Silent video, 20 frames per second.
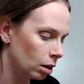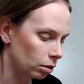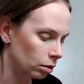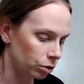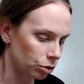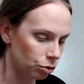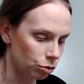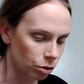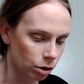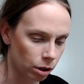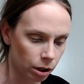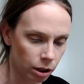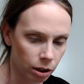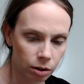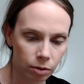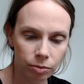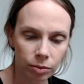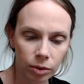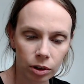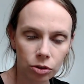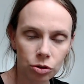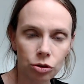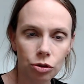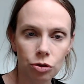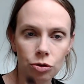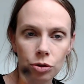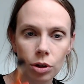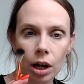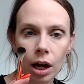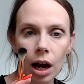Let's try it. Let's
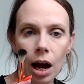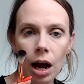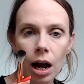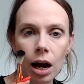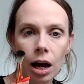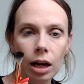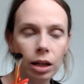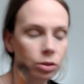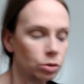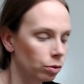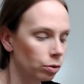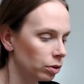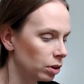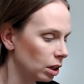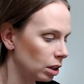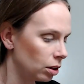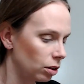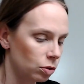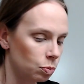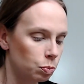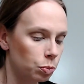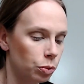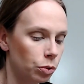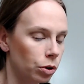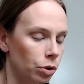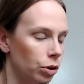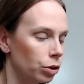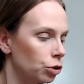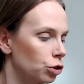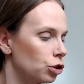just try it. I don't think this
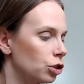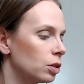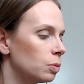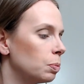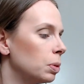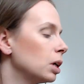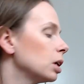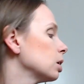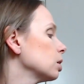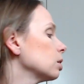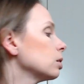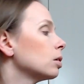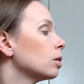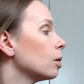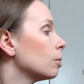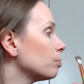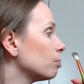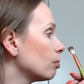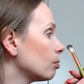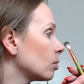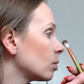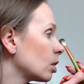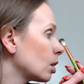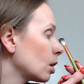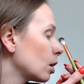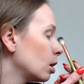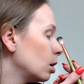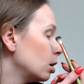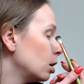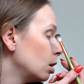brush is picking it up.
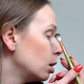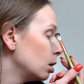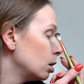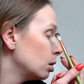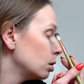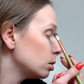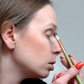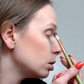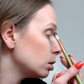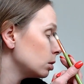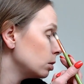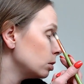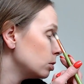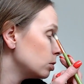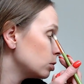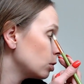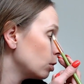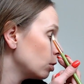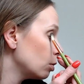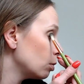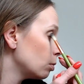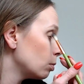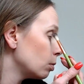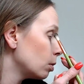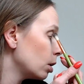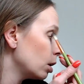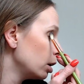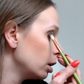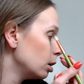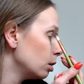So let's go
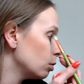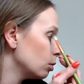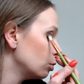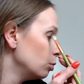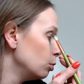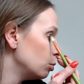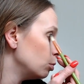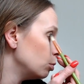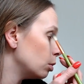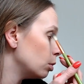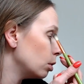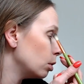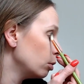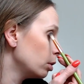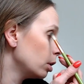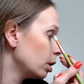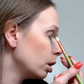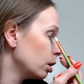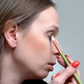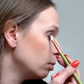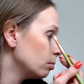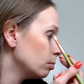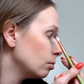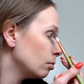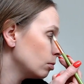right here. Oh, okay.